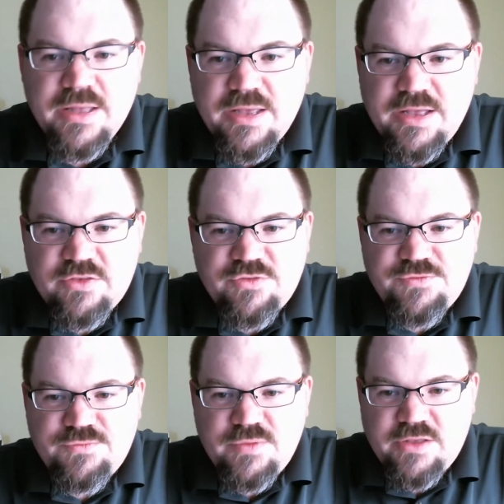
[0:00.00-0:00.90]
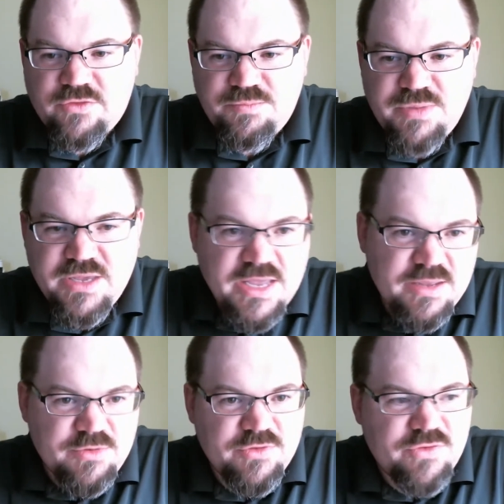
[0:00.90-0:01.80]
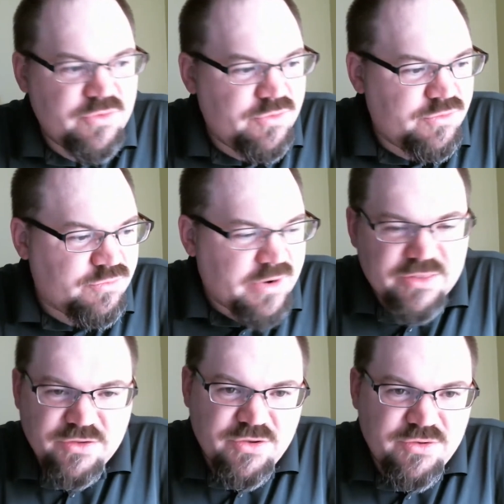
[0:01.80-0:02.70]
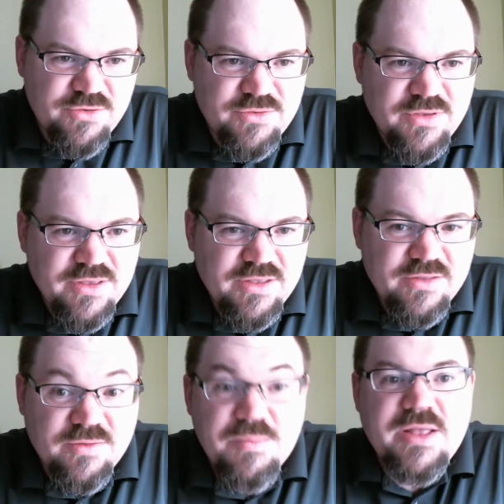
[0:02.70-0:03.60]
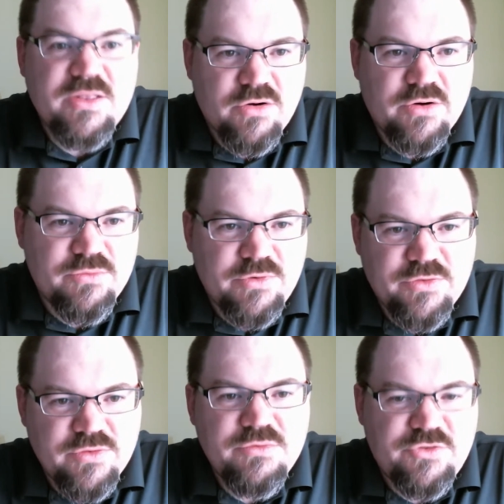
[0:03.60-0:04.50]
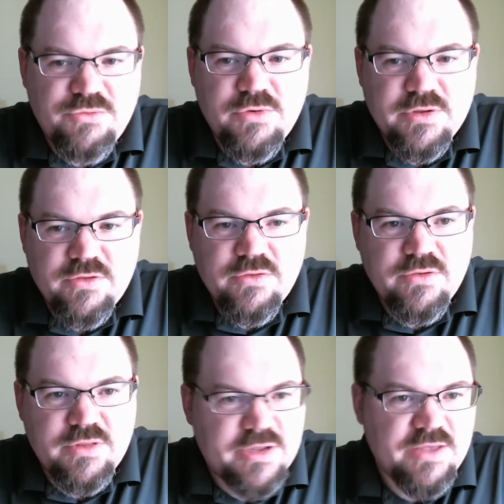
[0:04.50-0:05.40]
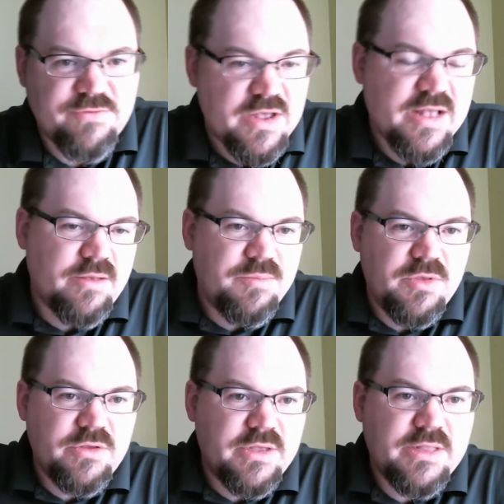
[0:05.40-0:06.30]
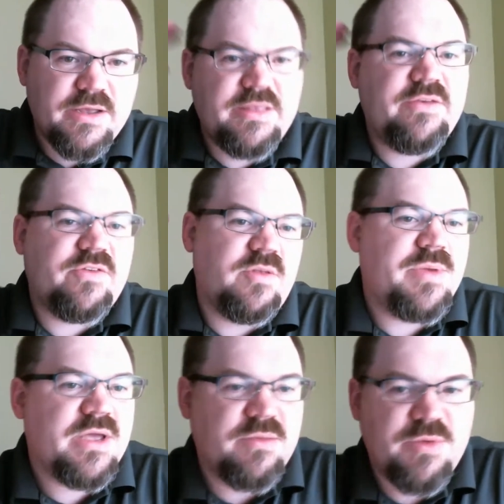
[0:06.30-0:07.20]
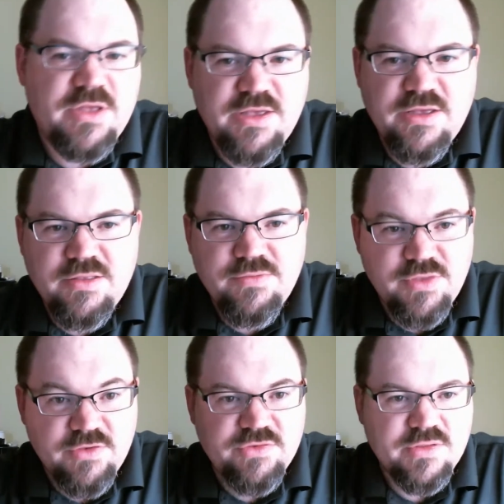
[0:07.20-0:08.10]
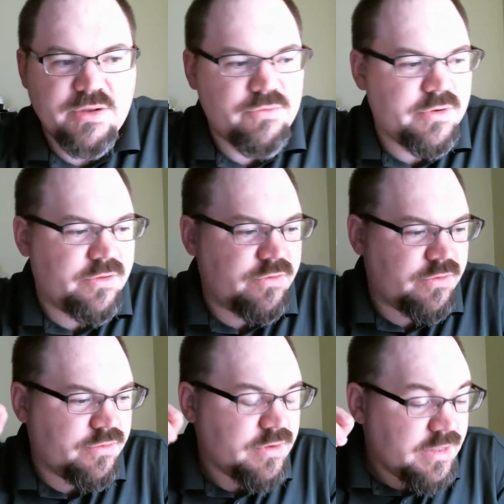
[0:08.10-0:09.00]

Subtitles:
It's being able to write the code to make the hardware do what you want to do. Like, I've got a million ideas in the back of my head of things that I want to do.